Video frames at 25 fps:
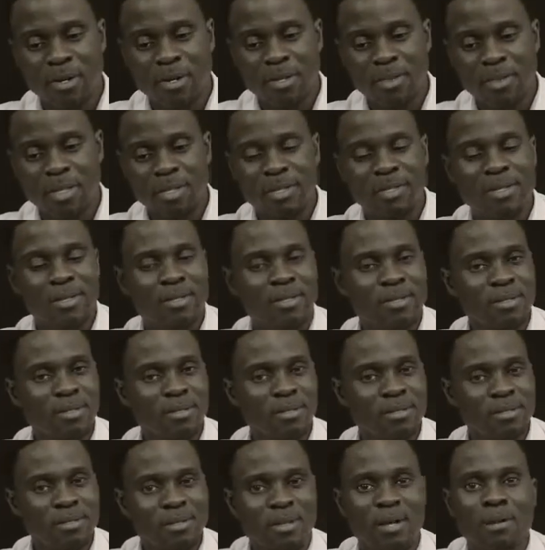that
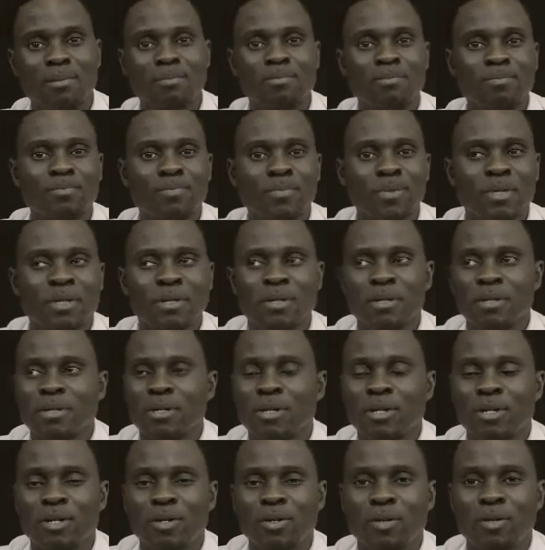there's some,
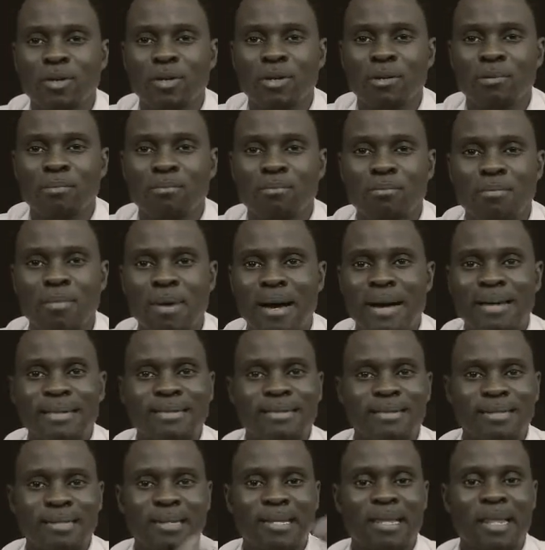
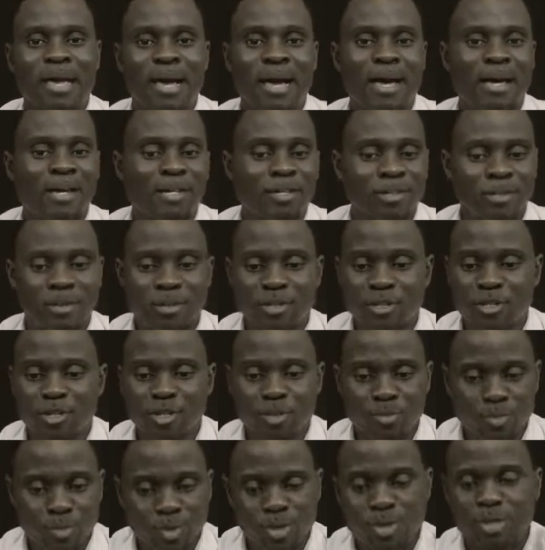marginalized
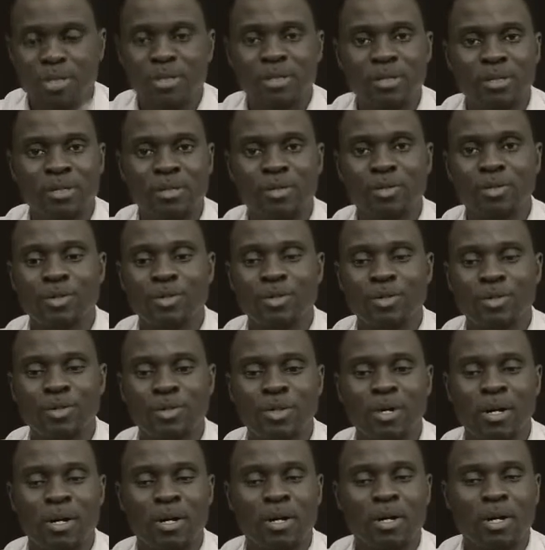community or
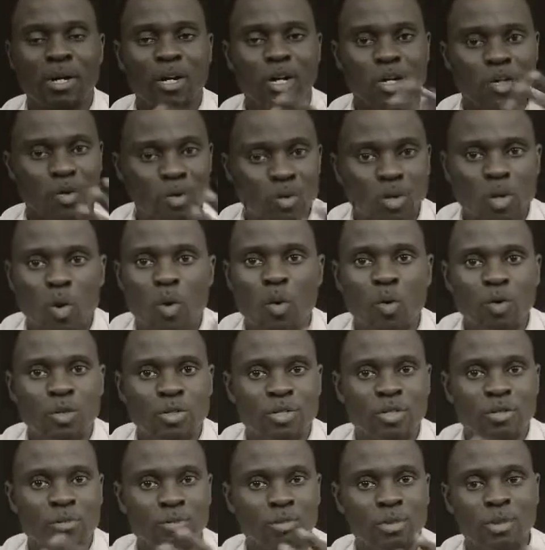you're a good
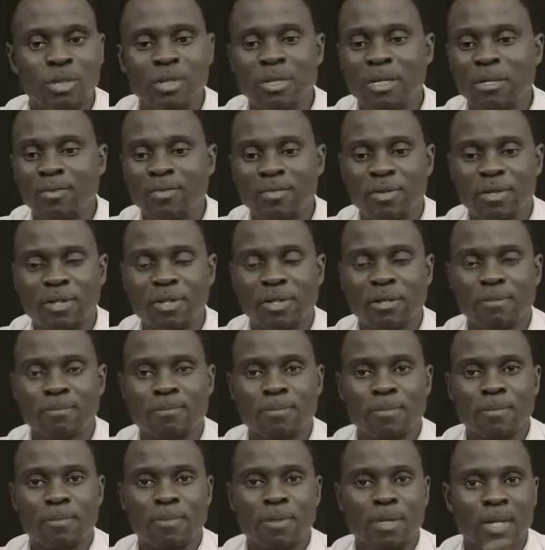cause you believe in,
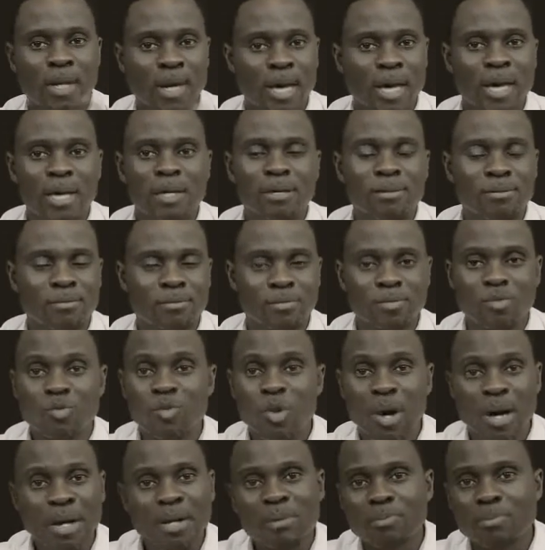hey,
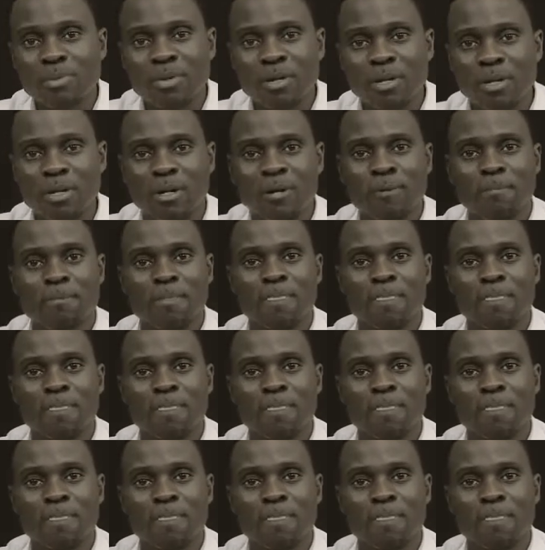write a book.